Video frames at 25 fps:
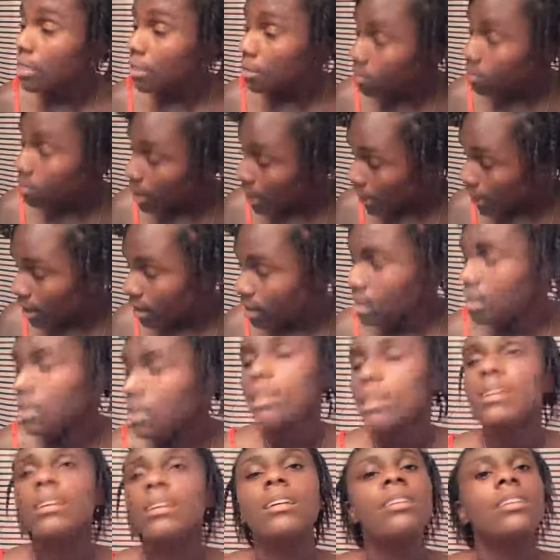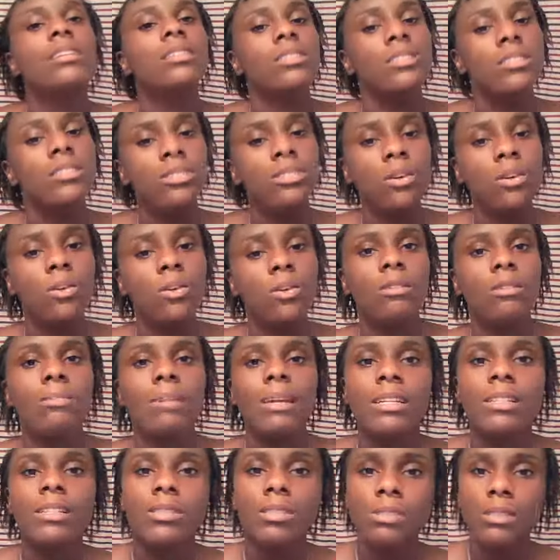the back so the
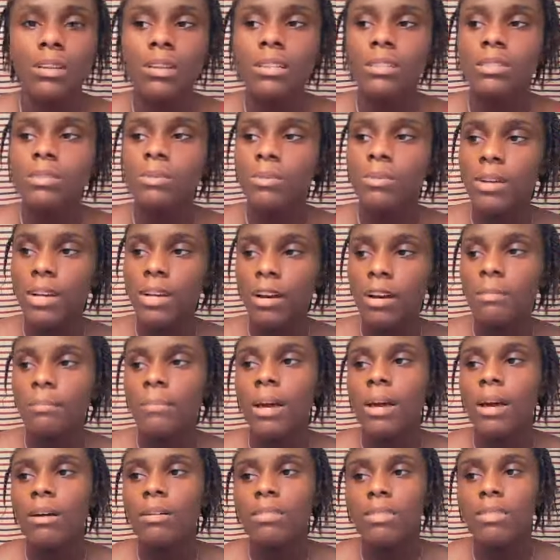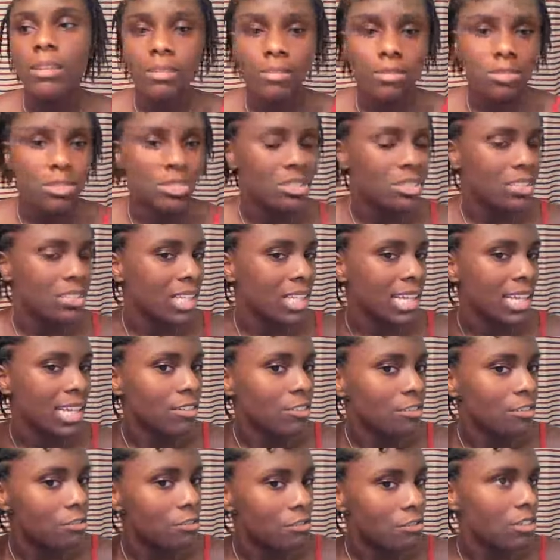Bantu knots will come out they'll just look like
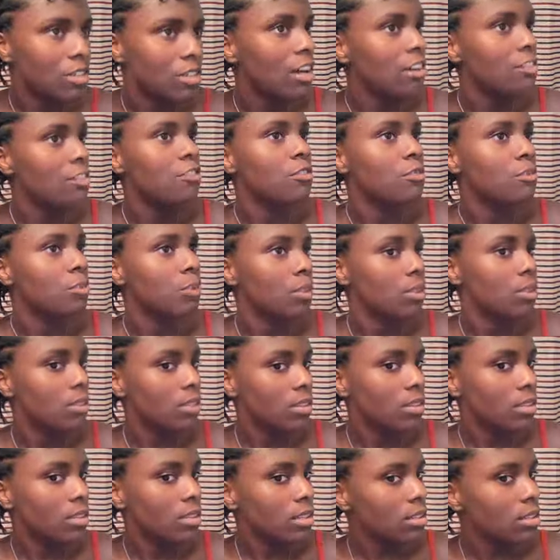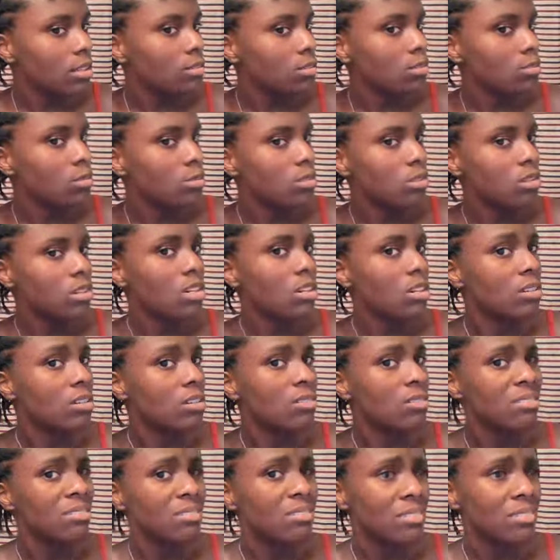a fluff with a little
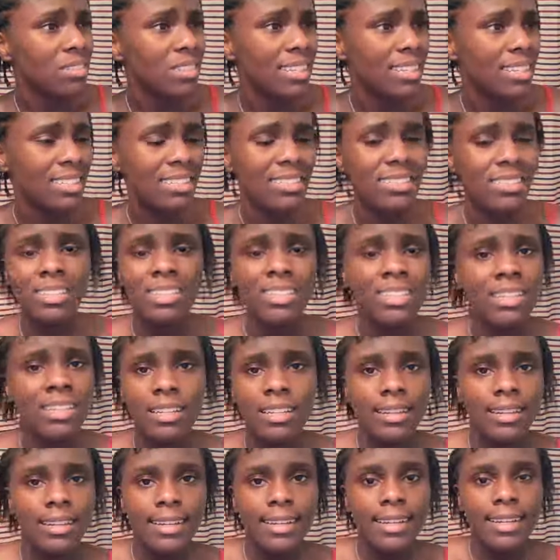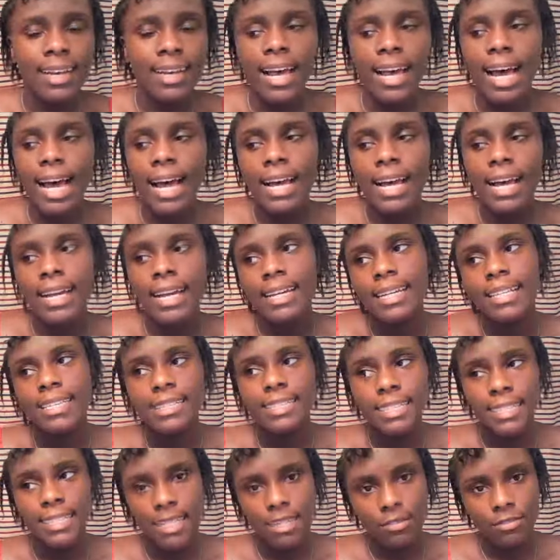curl on the end I
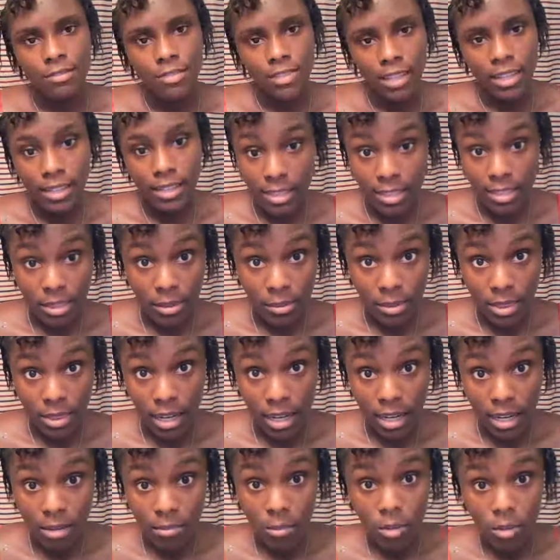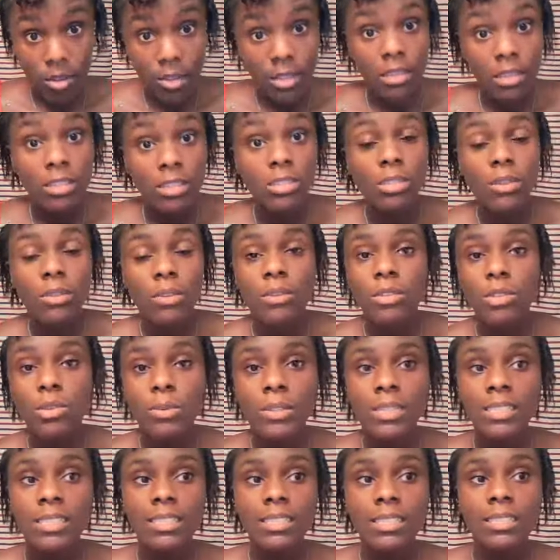did not feel like dealing with that anymore, so the
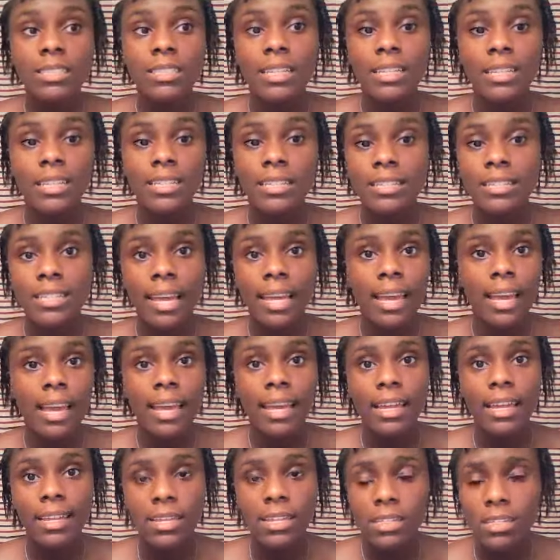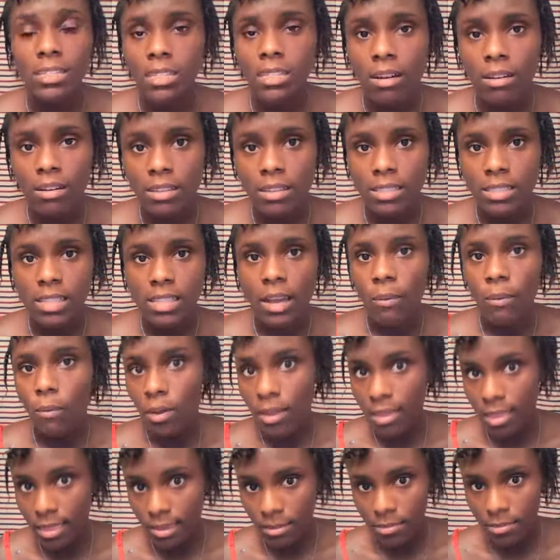twists can stay in as long as I
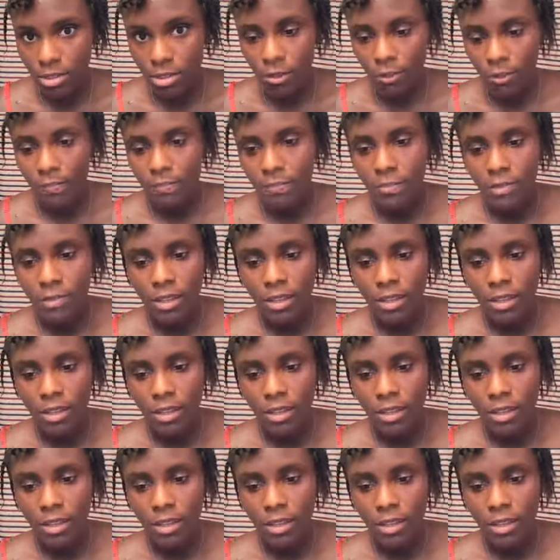want them to.